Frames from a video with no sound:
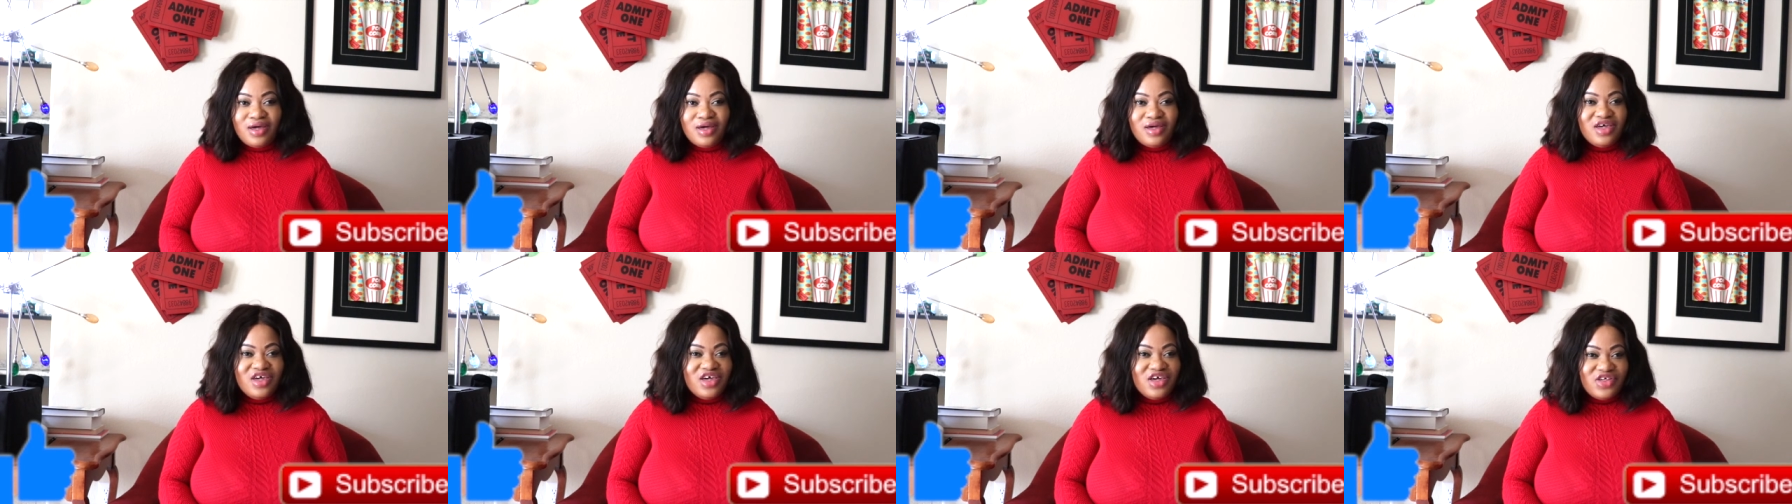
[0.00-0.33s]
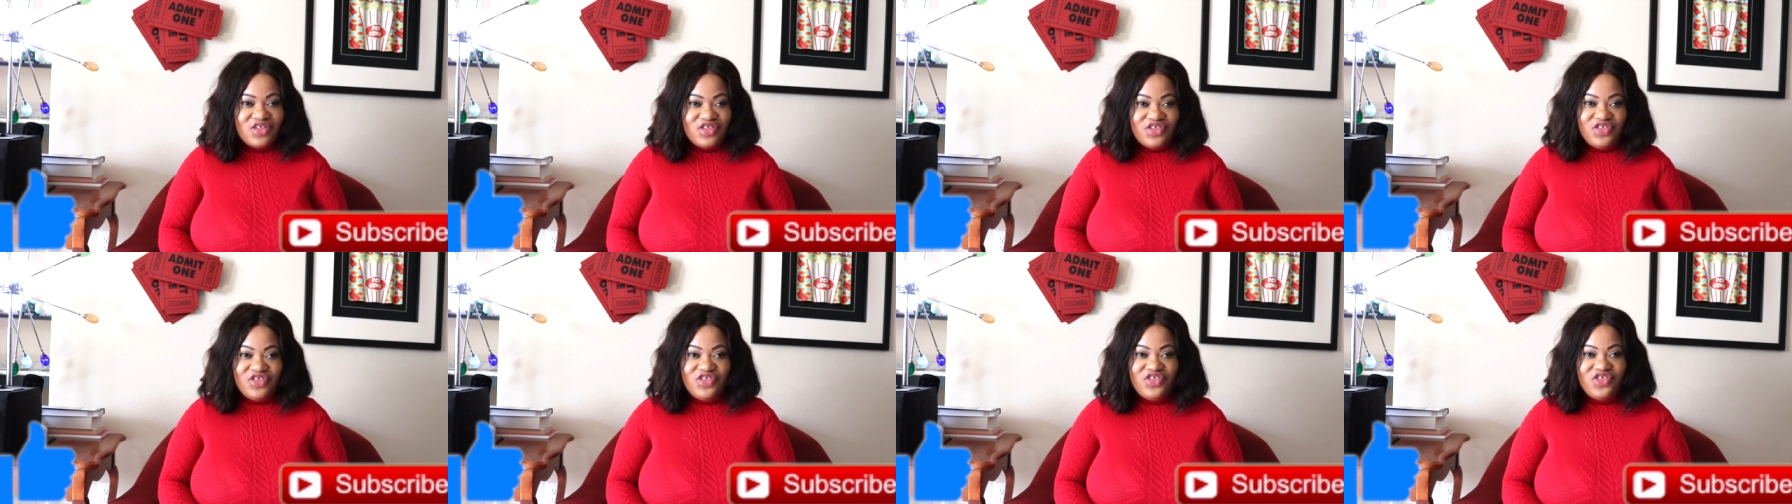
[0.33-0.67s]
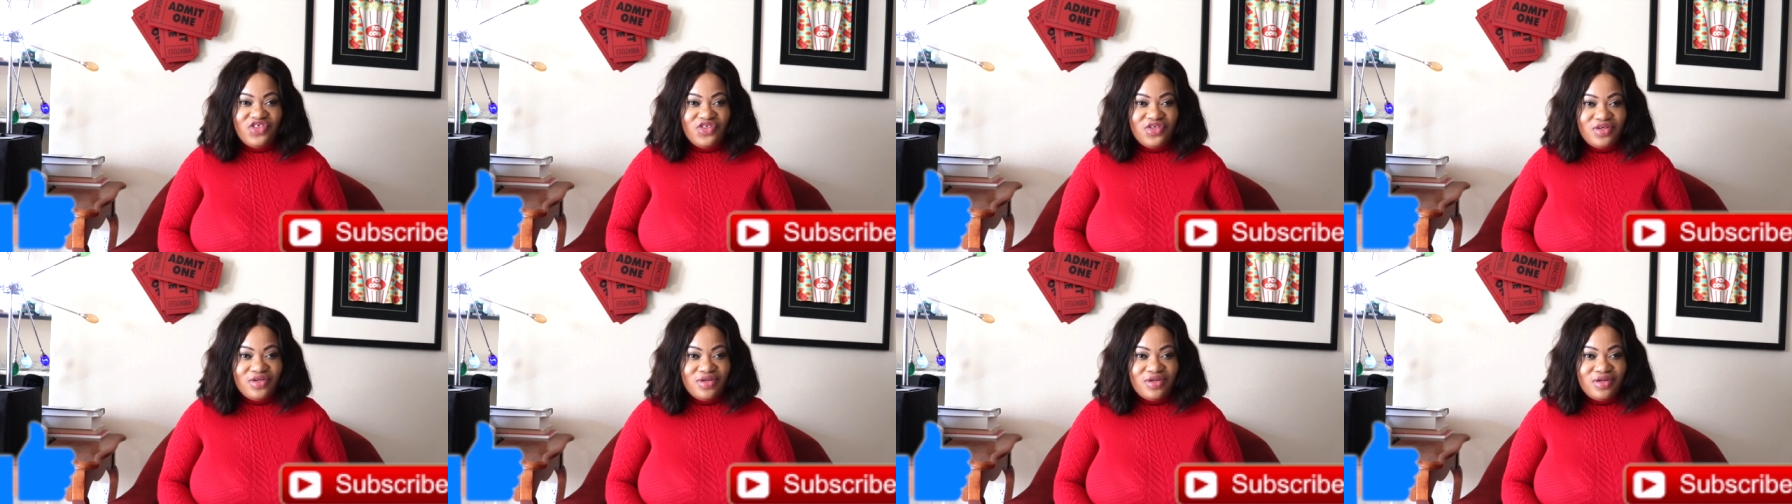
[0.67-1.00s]

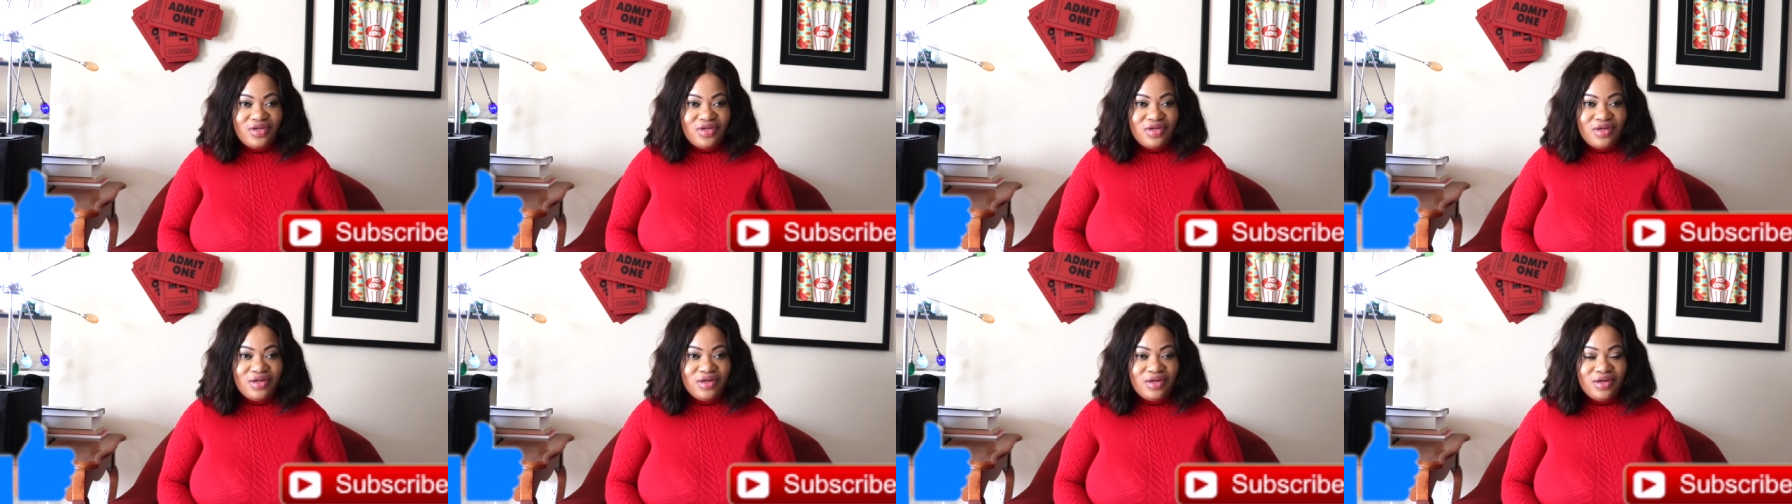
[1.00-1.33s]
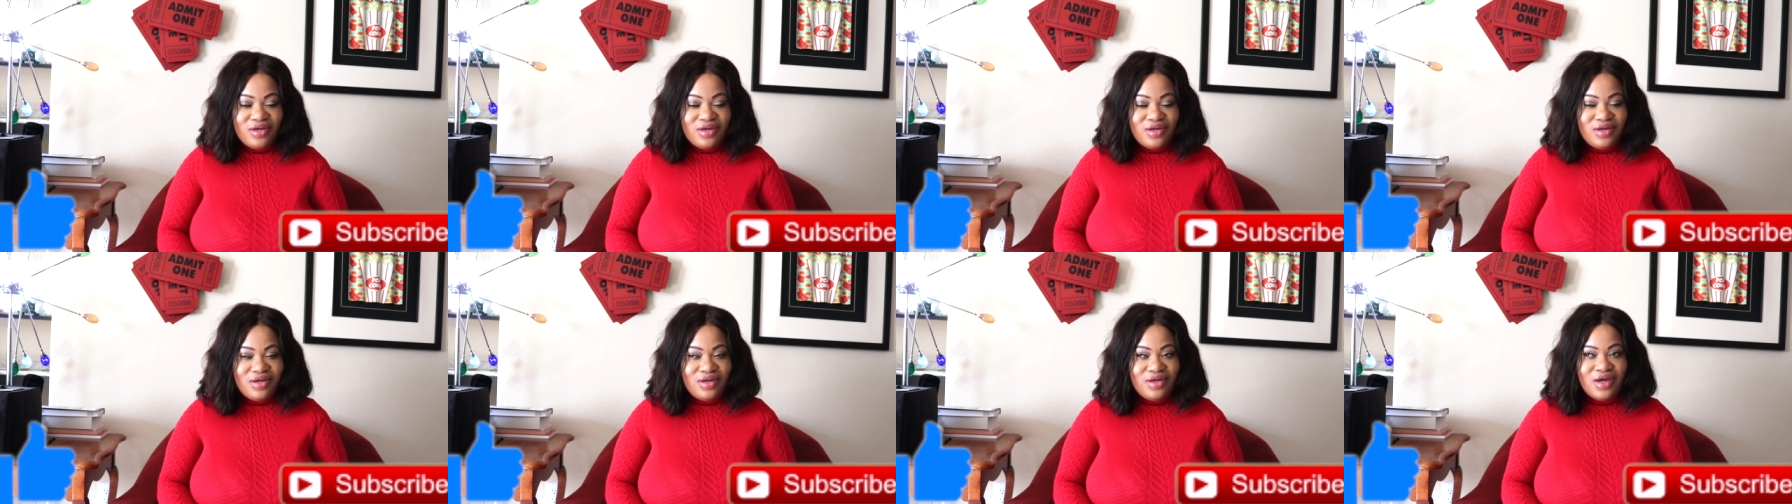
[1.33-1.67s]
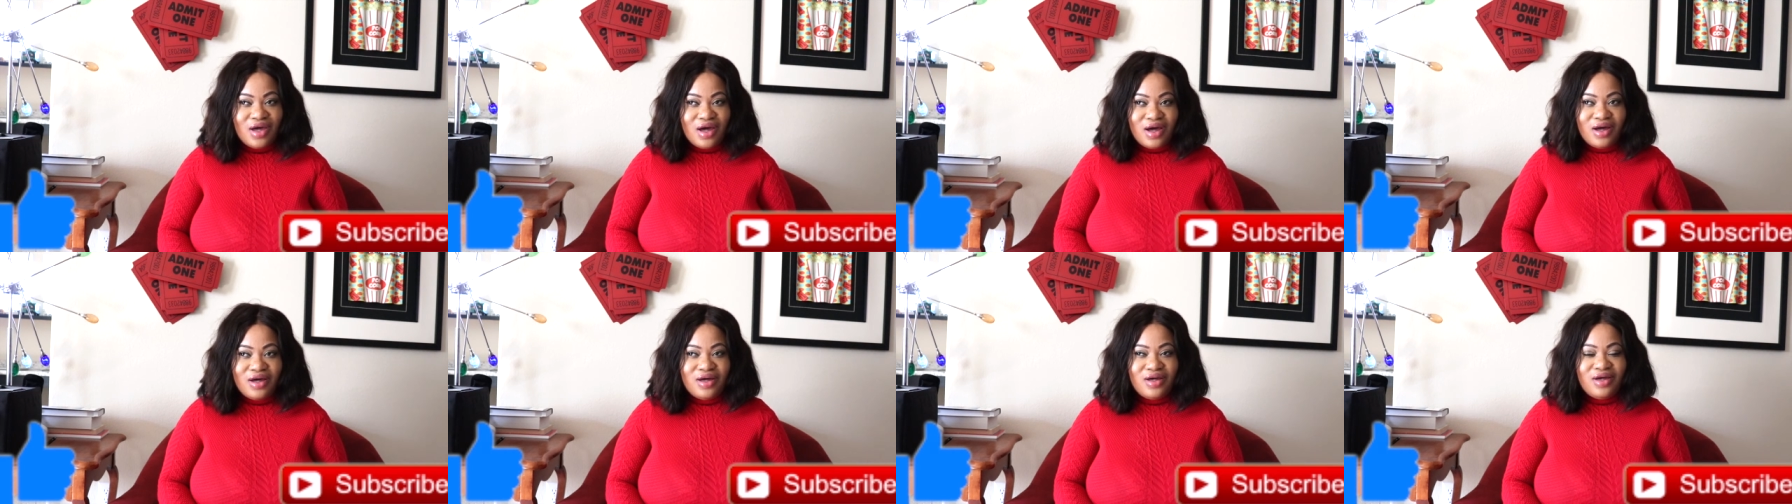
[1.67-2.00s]
ish.
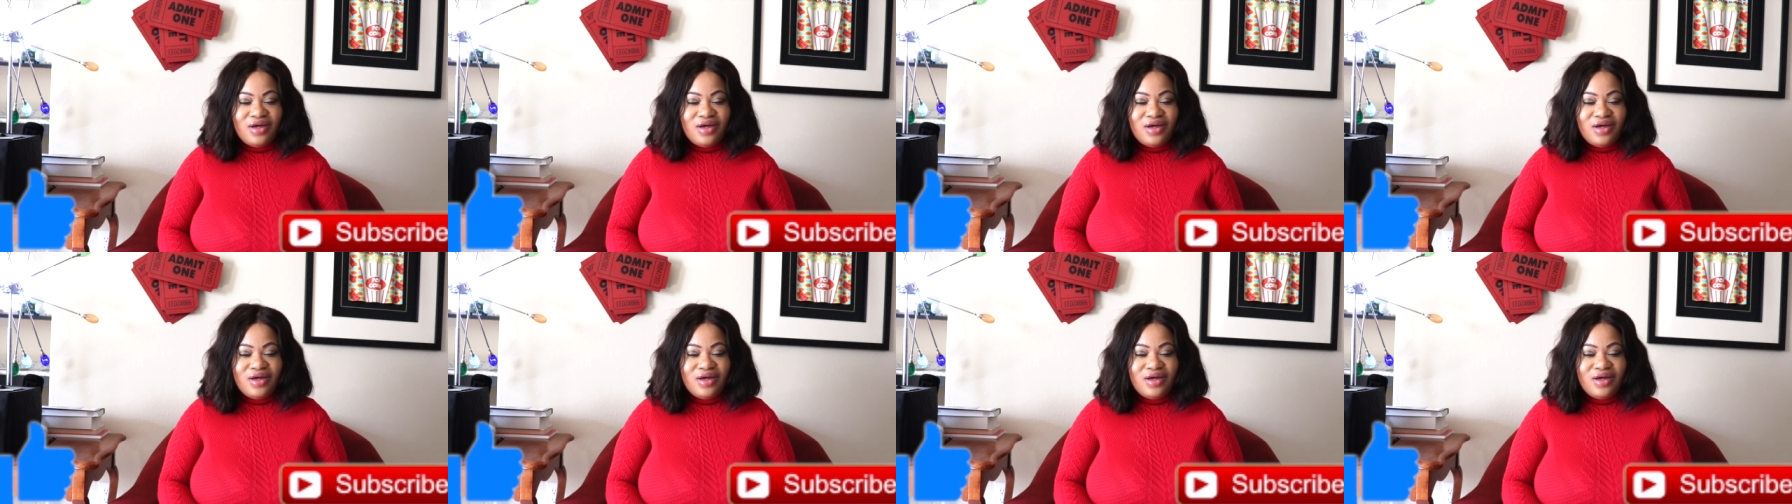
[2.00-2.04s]
Yeah.